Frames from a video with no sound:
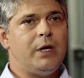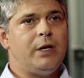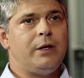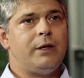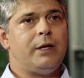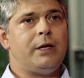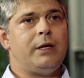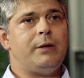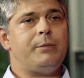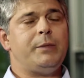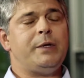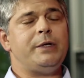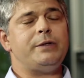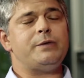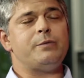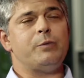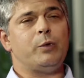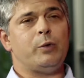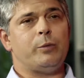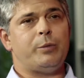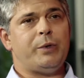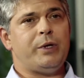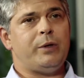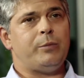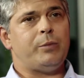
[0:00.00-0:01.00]
then it means
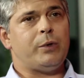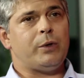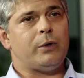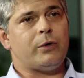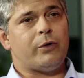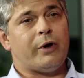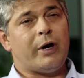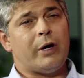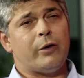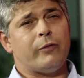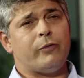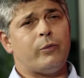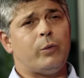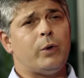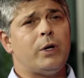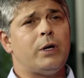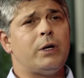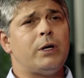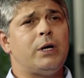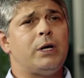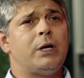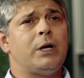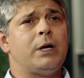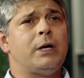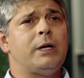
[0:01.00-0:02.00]
more people are out of
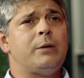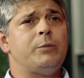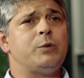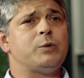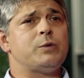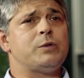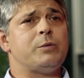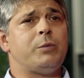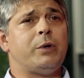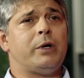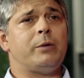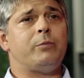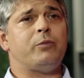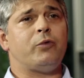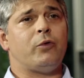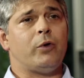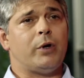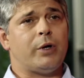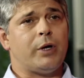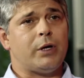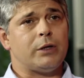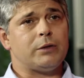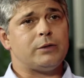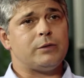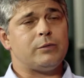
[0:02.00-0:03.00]
work and unable to buy
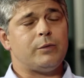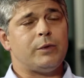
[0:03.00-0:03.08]
product.